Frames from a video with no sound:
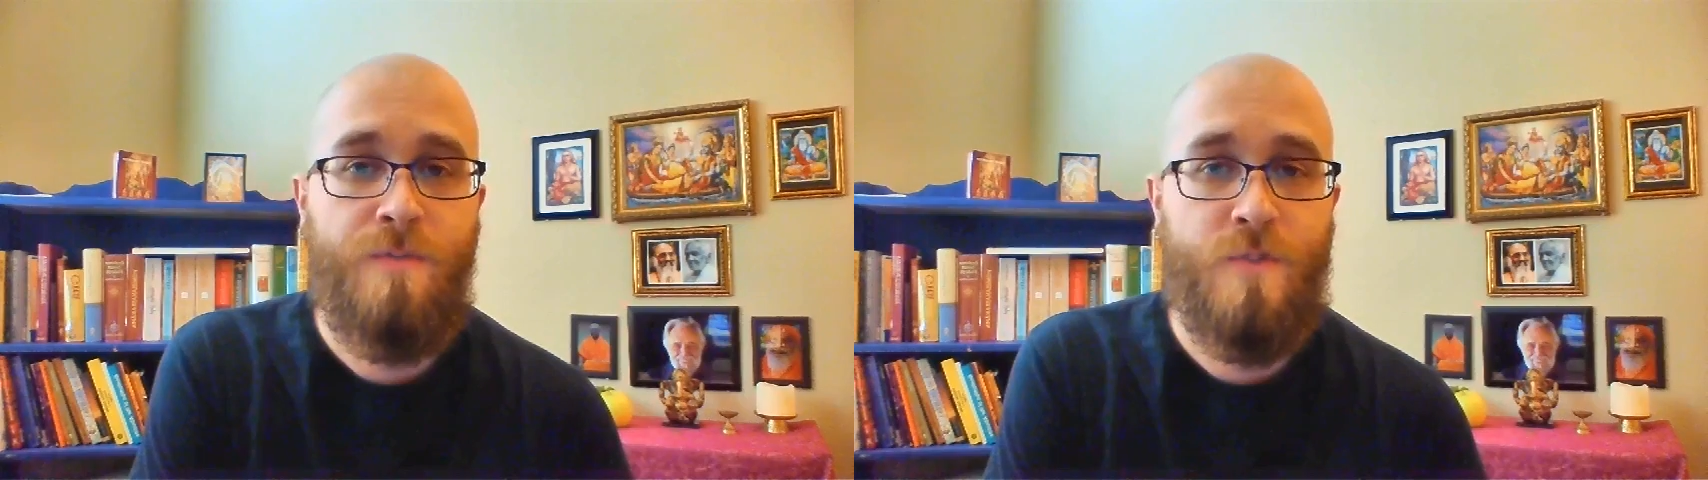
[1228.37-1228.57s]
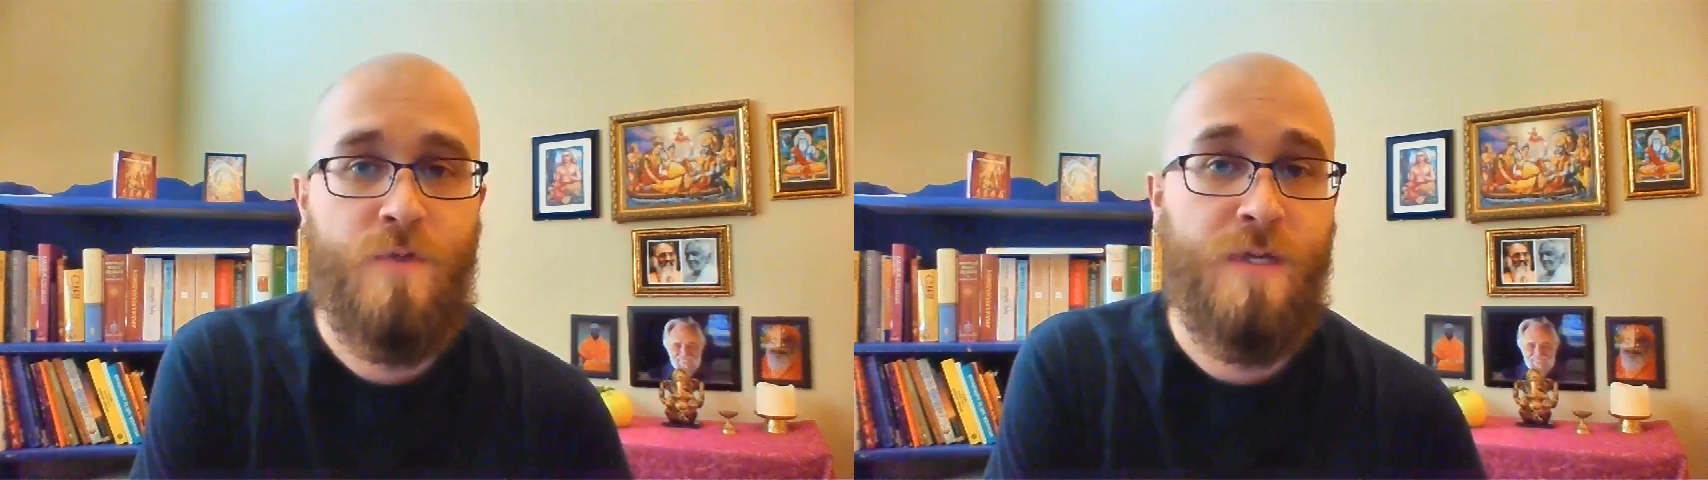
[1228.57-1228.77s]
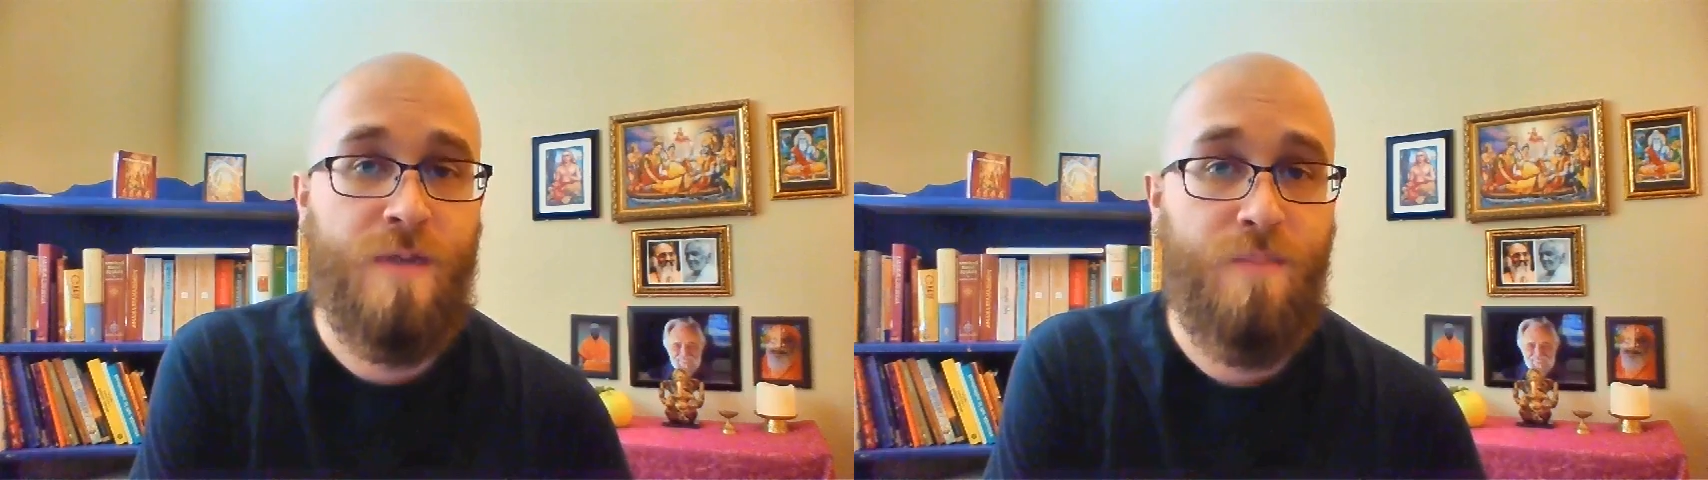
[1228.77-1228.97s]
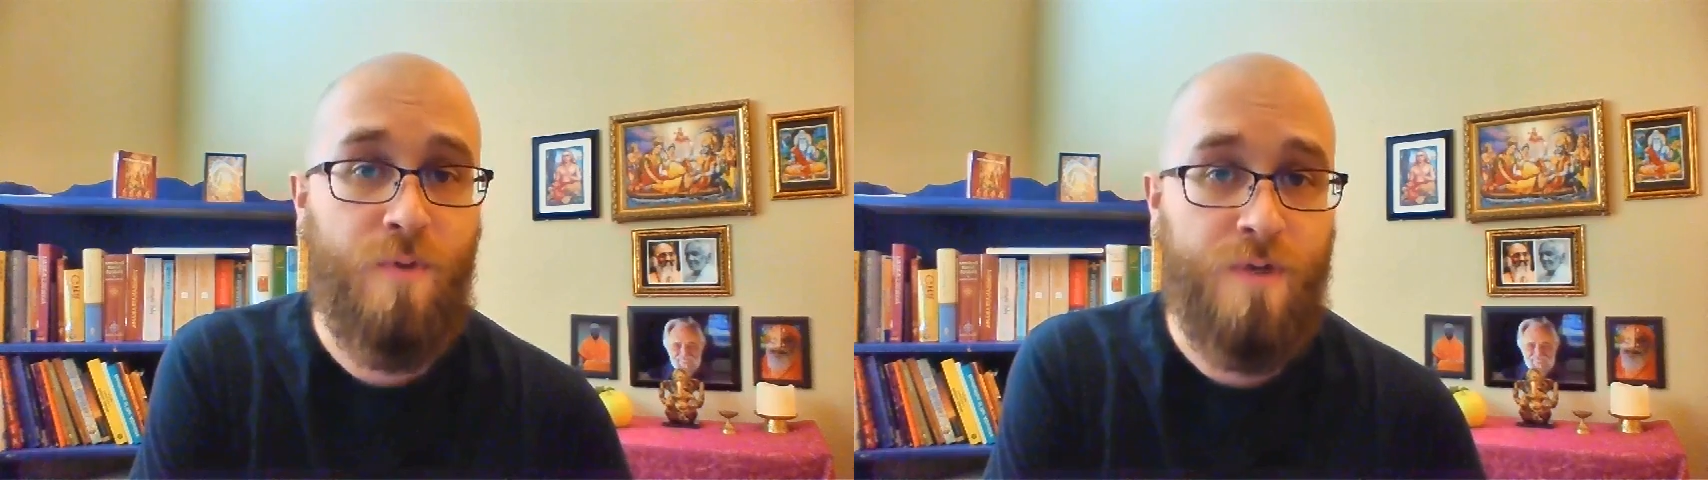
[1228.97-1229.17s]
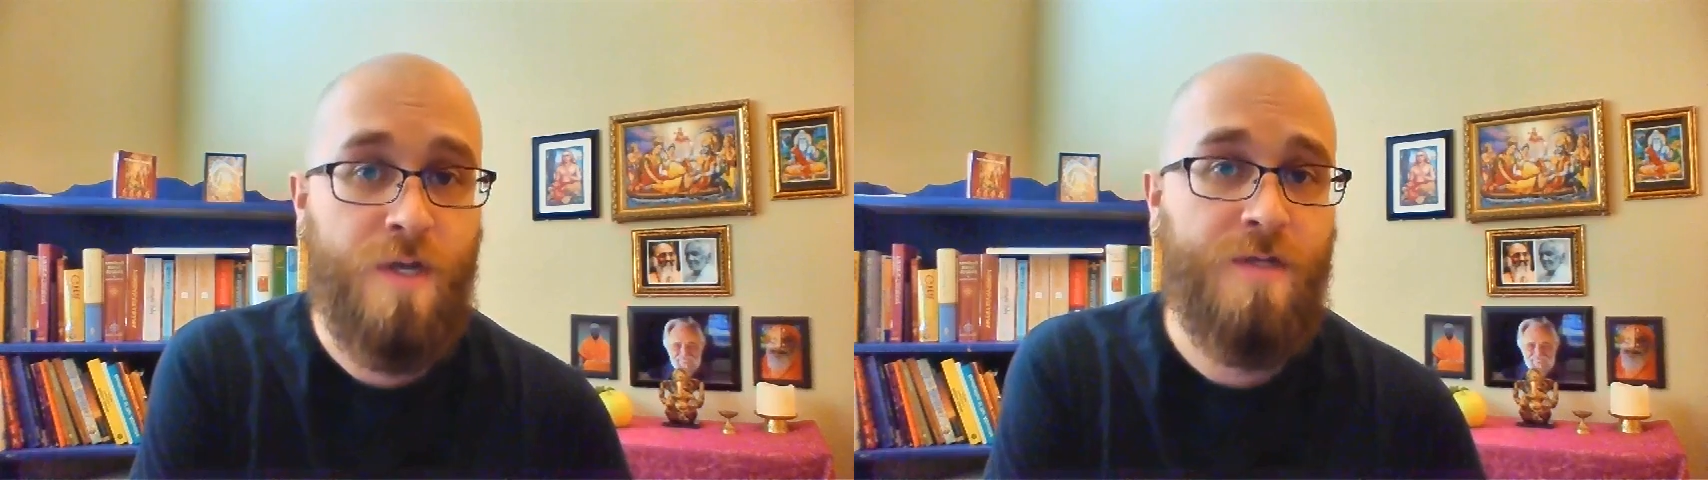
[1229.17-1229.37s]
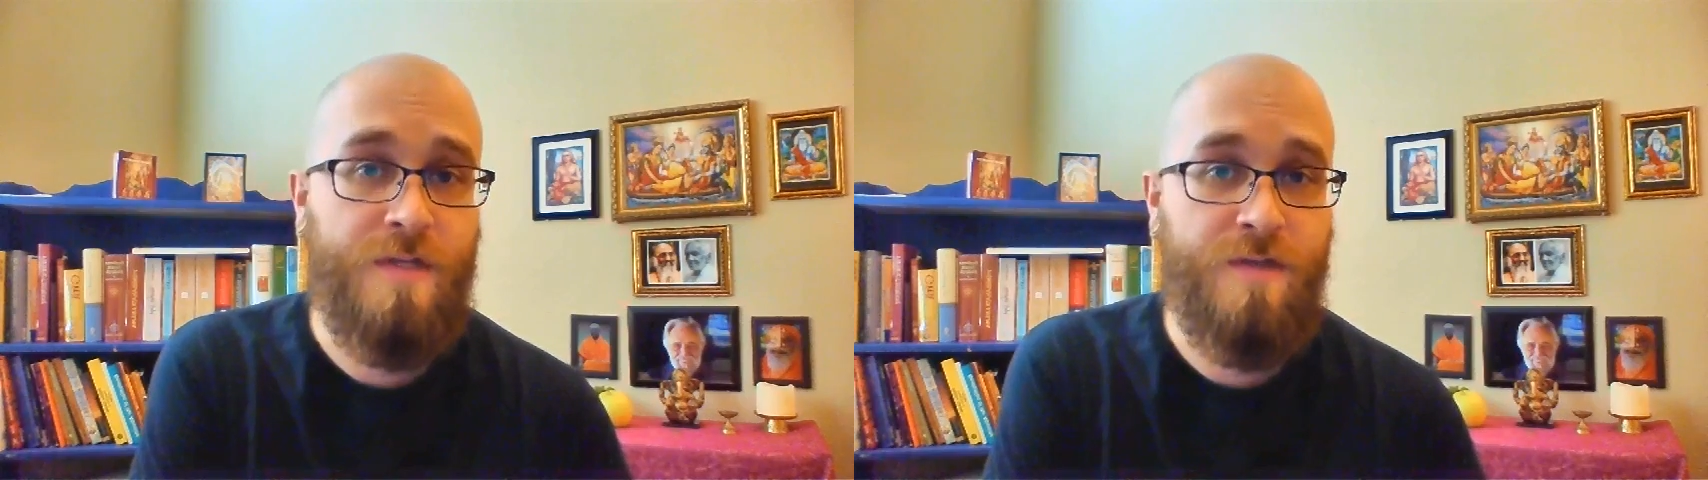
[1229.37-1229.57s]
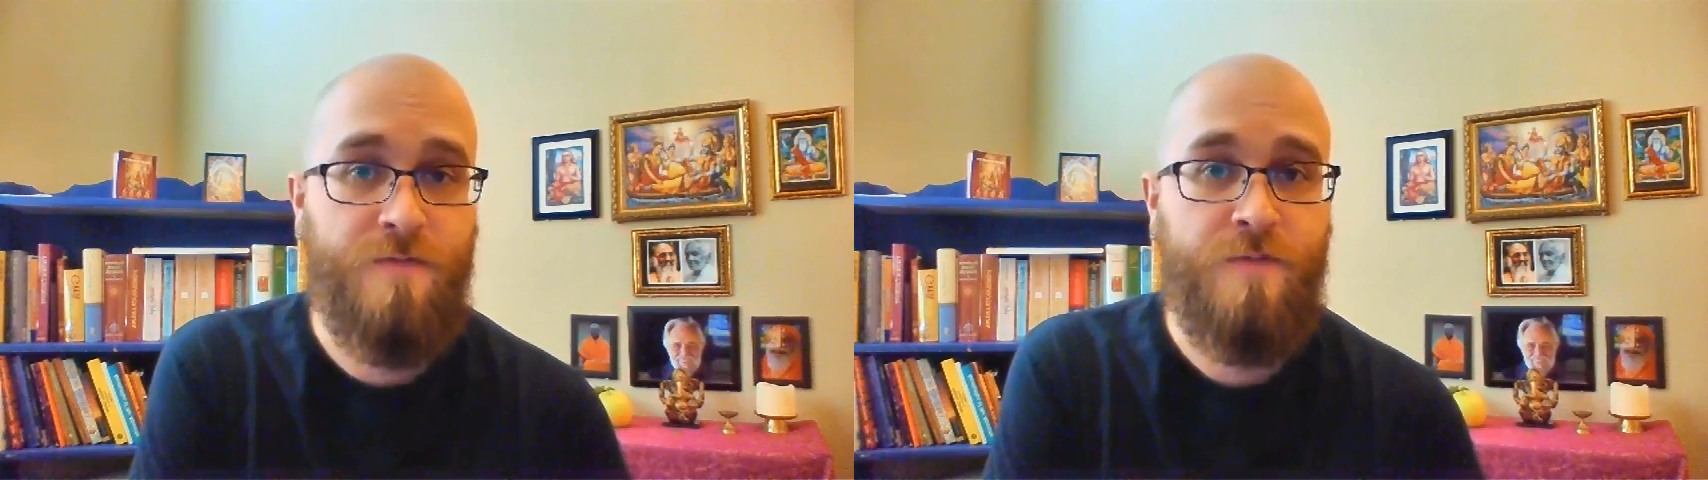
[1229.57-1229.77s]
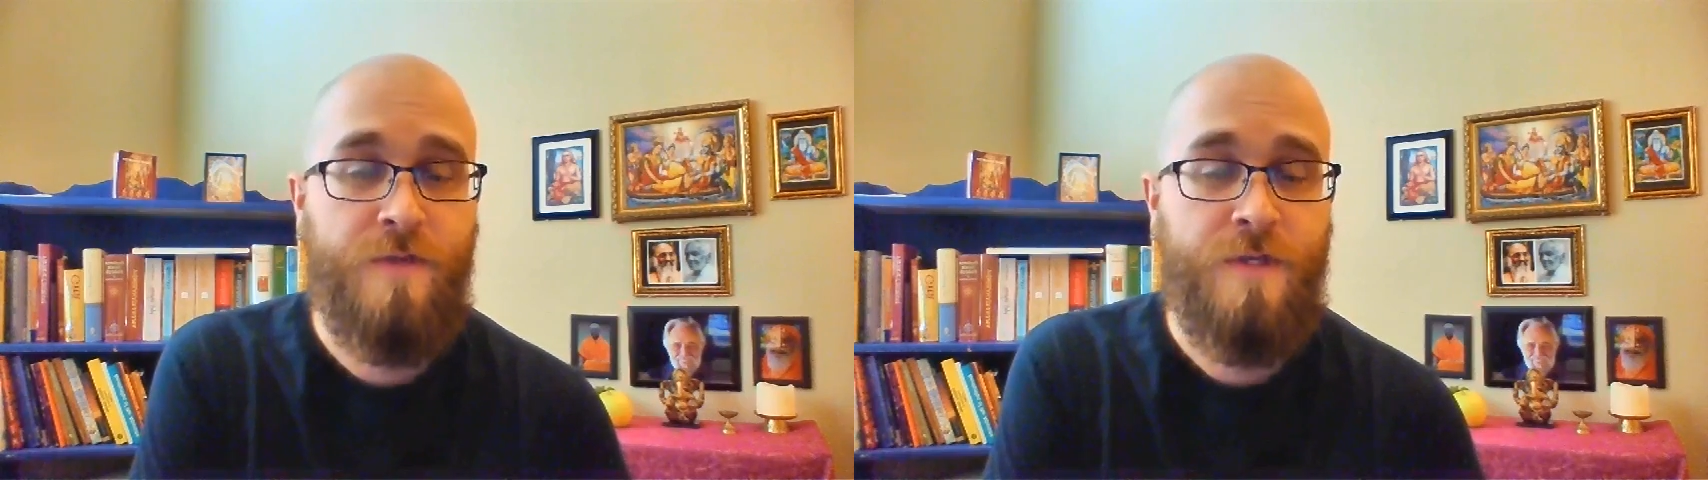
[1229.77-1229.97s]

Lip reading: doing productive